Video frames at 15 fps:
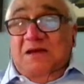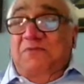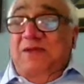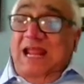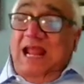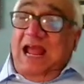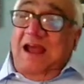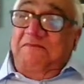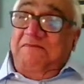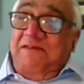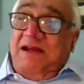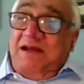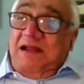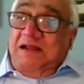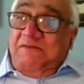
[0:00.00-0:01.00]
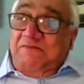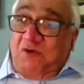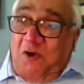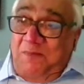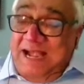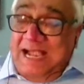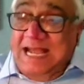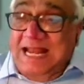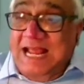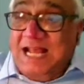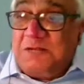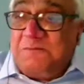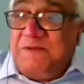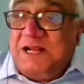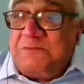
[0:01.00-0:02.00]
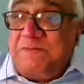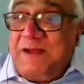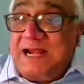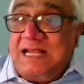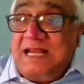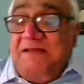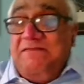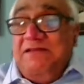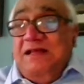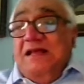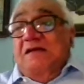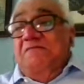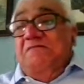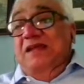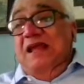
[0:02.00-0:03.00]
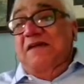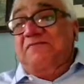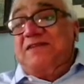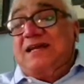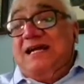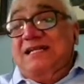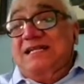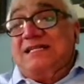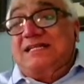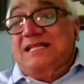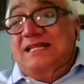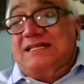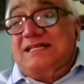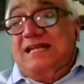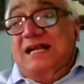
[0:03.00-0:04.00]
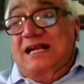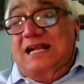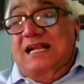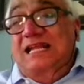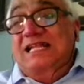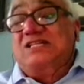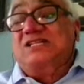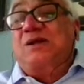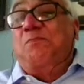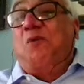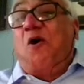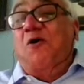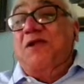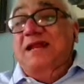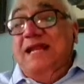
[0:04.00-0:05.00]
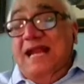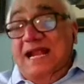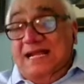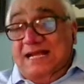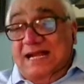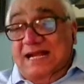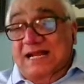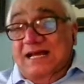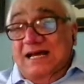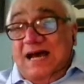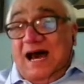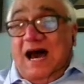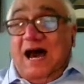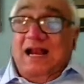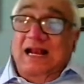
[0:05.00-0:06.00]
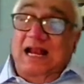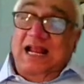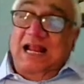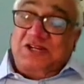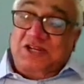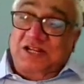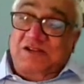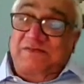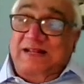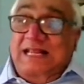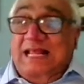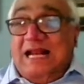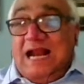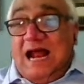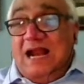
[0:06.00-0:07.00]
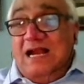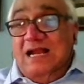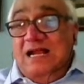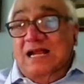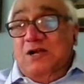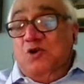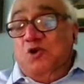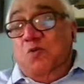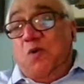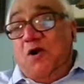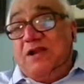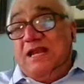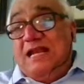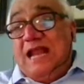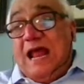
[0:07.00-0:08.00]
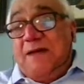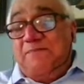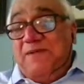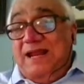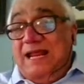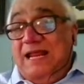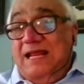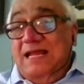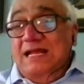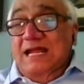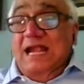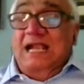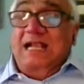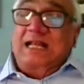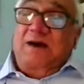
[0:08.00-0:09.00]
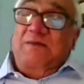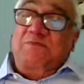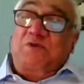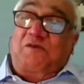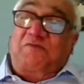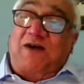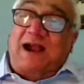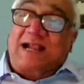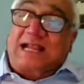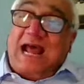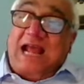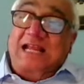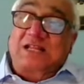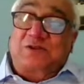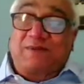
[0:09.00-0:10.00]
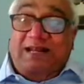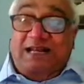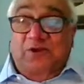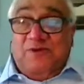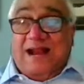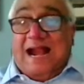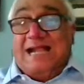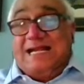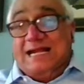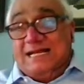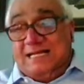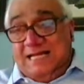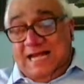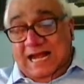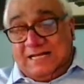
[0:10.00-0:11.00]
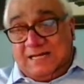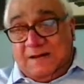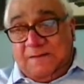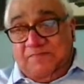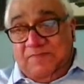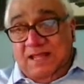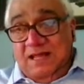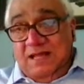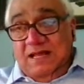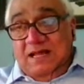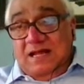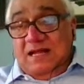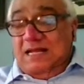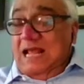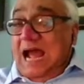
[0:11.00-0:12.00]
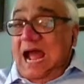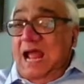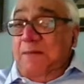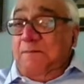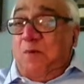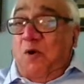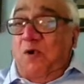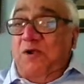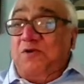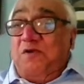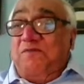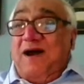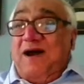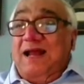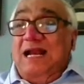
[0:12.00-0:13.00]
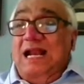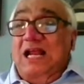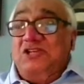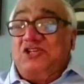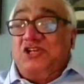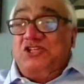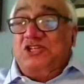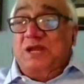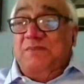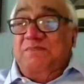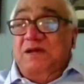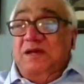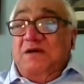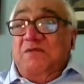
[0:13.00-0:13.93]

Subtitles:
We have, from India's perspective, we have consistently subordinated our relations with Iran to what is happening in terms of our ties with the United States. The high point of our relationship